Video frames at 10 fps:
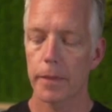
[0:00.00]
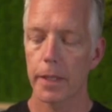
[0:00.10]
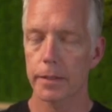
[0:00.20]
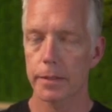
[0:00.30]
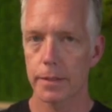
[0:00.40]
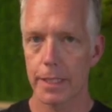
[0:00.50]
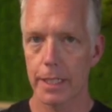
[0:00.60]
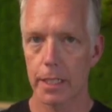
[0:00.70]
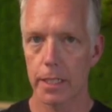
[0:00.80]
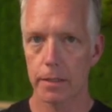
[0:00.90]
that
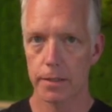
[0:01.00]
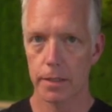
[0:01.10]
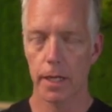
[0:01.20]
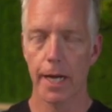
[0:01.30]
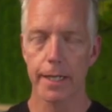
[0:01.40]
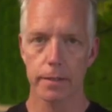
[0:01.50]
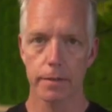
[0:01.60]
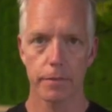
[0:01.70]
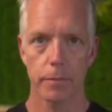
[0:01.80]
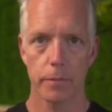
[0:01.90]
D is an
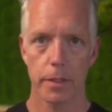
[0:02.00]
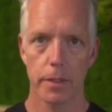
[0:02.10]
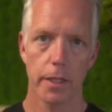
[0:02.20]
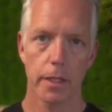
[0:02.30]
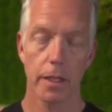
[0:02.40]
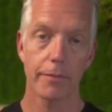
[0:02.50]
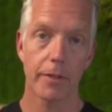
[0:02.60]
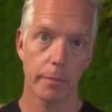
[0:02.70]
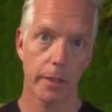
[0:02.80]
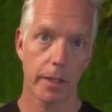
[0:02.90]
octave with the left
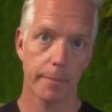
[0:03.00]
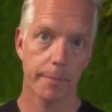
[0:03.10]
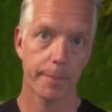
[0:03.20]
hand playing it.